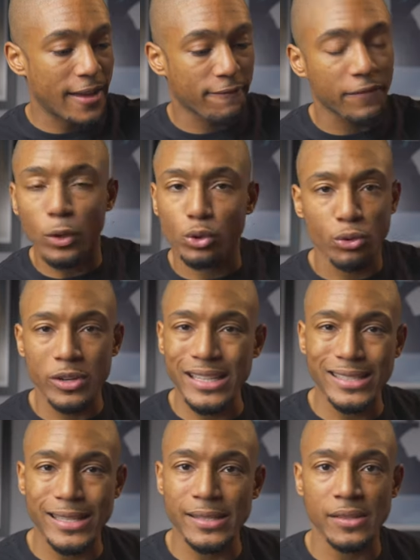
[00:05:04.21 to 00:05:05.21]
a filtering
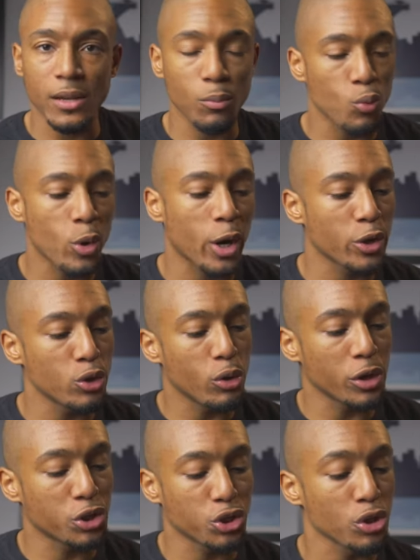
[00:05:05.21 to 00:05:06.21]
system where you
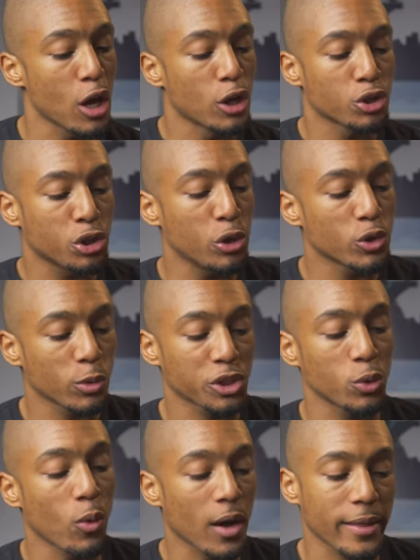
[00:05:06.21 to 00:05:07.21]
could just choose what
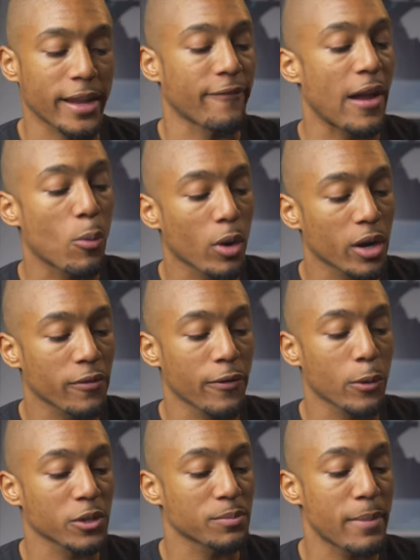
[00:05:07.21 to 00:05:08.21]
you want, like if I wanted to
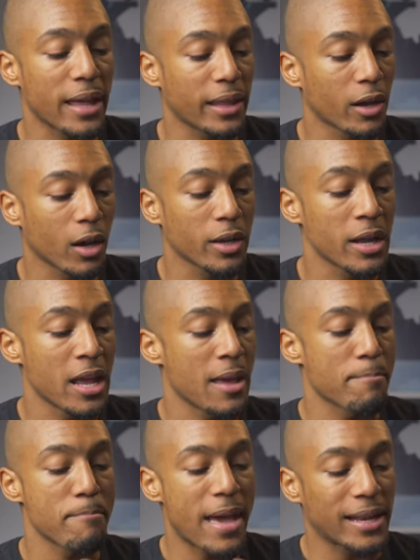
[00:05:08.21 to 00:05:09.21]
focus mainly on
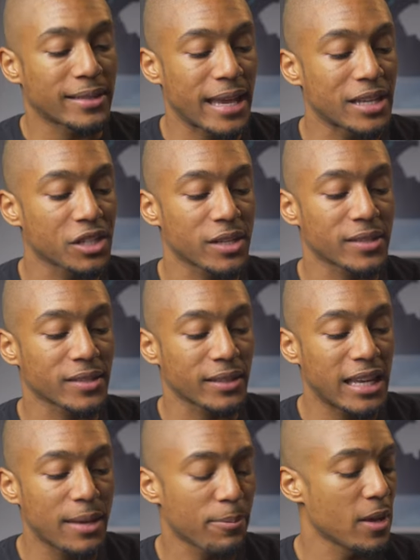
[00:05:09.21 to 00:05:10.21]
meditation and
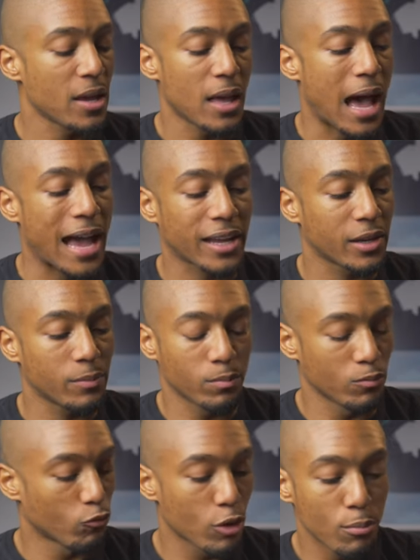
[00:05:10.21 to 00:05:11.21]
sleep, I could
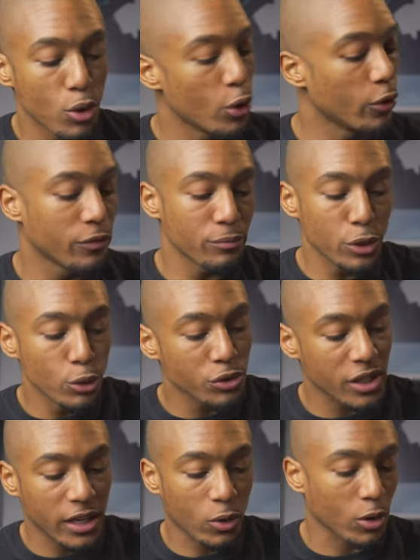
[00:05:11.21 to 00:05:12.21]
remove
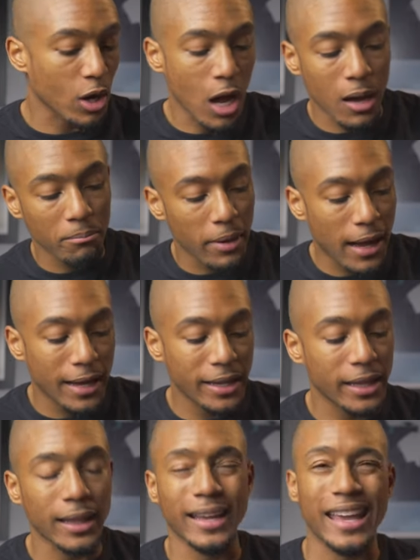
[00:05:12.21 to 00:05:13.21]
music or calm
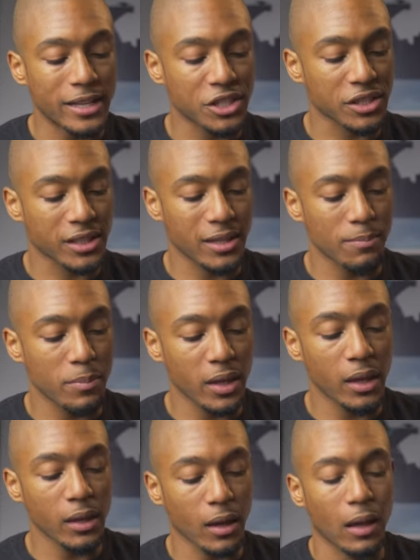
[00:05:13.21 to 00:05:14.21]
body. Like it just can
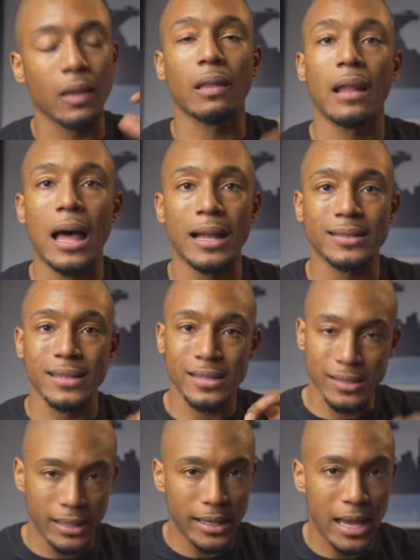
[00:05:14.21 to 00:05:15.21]
be a lot to
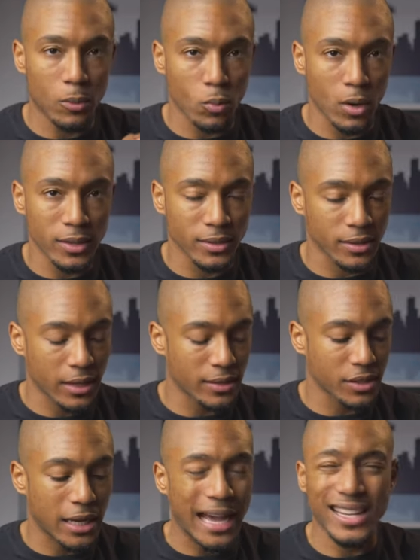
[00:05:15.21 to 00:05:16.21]
see at once and
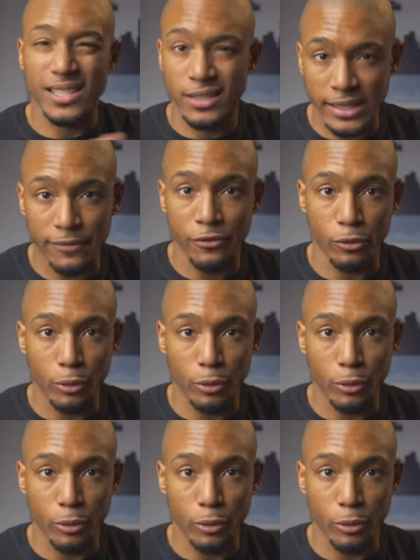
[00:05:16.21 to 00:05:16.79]
to kind of sift